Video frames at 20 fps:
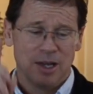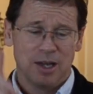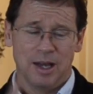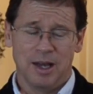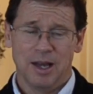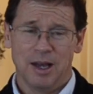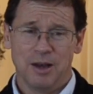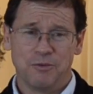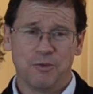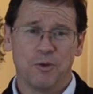
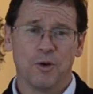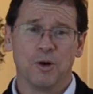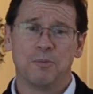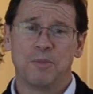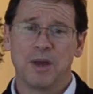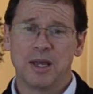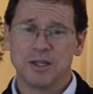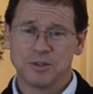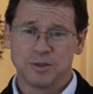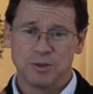
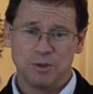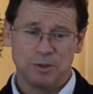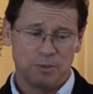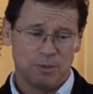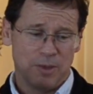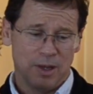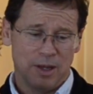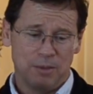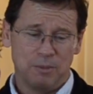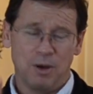4-bedroom,
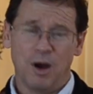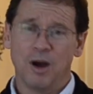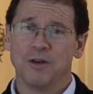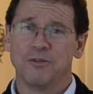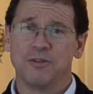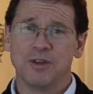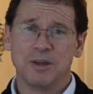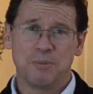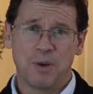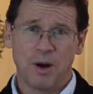
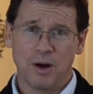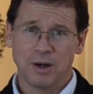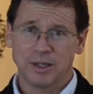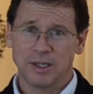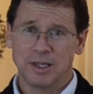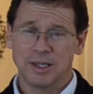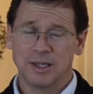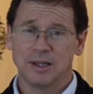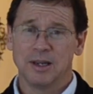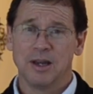RV
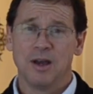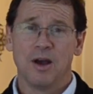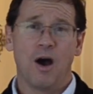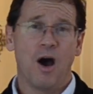parking,